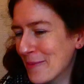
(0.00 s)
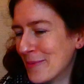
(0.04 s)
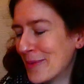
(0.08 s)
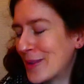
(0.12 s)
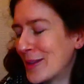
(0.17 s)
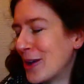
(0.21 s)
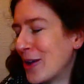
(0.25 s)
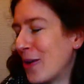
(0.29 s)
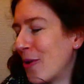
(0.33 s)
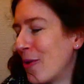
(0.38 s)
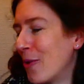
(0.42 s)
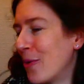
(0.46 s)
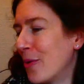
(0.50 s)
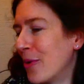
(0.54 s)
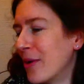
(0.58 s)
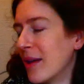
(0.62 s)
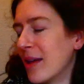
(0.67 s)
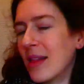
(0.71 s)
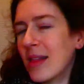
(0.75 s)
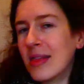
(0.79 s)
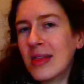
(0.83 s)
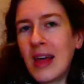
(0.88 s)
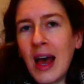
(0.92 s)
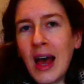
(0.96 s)
So
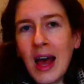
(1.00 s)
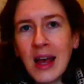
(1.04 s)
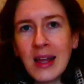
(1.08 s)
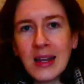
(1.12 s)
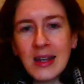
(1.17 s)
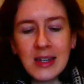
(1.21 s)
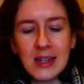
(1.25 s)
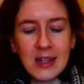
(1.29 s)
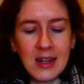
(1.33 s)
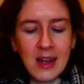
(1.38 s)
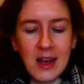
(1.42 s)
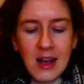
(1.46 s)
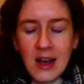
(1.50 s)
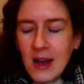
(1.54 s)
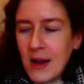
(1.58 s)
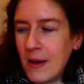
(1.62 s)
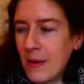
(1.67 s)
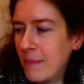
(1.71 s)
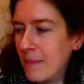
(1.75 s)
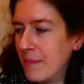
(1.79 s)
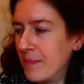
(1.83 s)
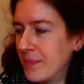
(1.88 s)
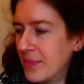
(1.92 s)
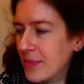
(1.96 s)
that
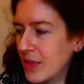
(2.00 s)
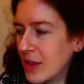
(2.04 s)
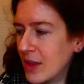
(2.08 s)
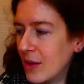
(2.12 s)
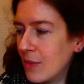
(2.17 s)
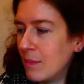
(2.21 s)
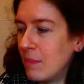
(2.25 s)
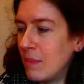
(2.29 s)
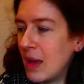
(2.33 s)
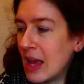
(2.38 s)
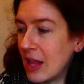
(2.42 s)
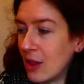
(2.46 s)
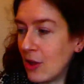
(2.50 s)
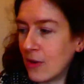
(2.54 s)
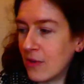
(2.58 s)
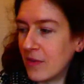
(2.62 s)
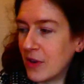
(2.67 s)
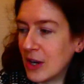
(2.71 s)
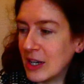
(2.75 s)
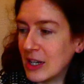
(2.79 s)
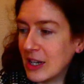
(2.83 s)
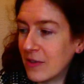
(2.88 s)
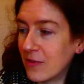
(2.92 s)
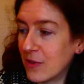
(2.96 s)
may look
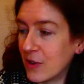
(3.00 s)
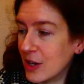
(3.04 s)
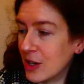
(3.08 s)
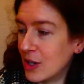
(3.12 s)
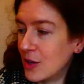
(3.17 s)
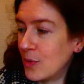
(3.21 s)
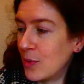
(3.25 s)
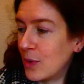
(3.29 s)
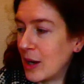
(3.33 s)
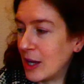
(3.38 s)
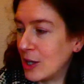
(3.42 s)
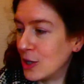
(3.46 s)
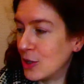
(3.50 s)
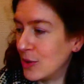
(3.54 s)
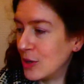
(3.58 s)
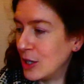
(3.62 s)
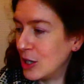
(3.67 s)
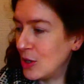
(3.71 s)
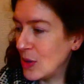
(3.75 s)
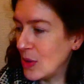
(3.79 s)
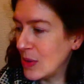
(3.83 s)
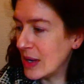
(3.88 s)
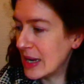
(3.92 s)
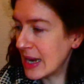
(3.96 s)
very different when I show it
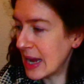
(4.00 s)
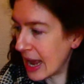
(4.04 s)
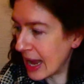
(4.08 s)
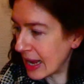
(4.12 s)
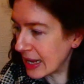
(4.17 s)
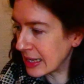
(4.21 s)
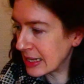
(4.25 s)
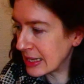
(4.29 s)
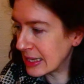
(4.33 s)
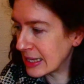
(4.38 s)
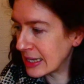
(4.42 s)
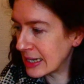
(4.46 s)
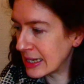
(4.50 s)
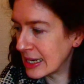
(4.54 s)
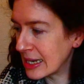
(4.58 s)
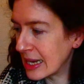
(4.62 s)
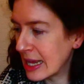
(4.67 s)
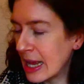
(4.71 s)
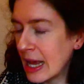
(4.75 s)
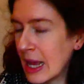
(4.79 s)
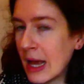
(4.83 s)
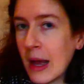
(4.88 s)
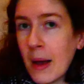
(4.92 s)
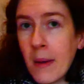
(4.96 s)
to you next,
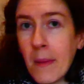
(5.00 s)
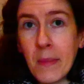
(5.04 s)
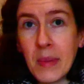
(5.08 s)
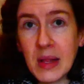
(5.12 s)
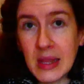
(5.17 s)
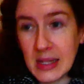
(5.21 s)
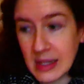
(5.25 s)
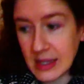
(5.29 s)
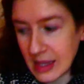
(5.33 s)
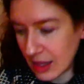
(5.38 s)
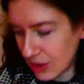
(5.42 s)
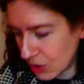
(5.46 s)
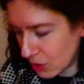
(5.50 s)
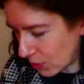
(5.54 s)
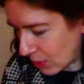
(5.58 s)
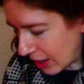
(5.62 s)
but this other